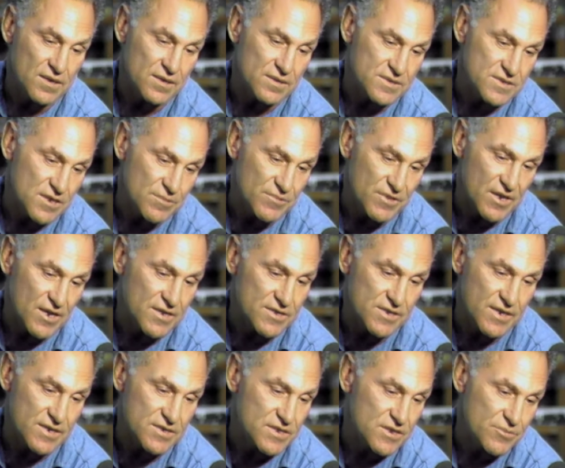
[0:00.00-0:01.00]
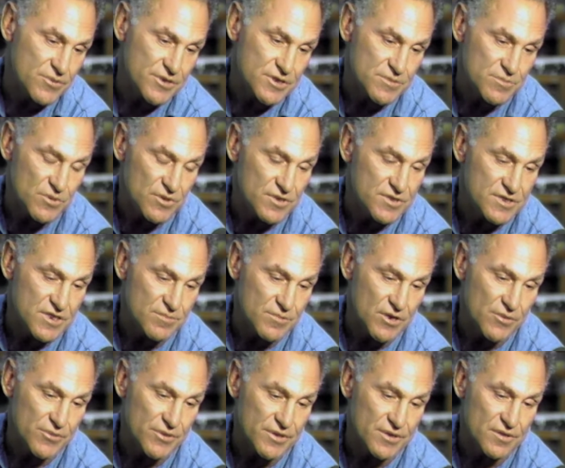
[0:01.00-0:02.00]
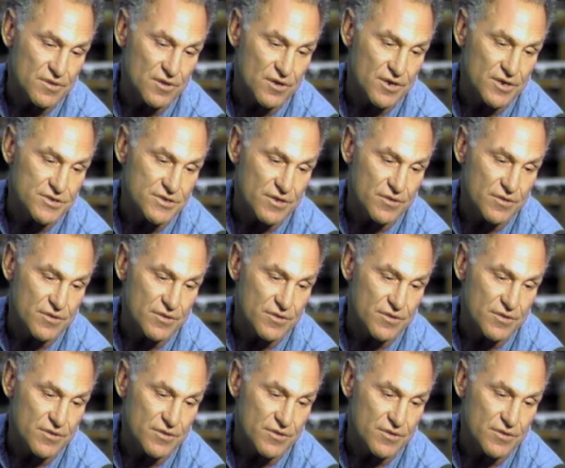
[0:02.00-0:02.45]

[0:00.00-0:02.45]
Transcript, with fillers: in some contexts, I work small, and some I work large.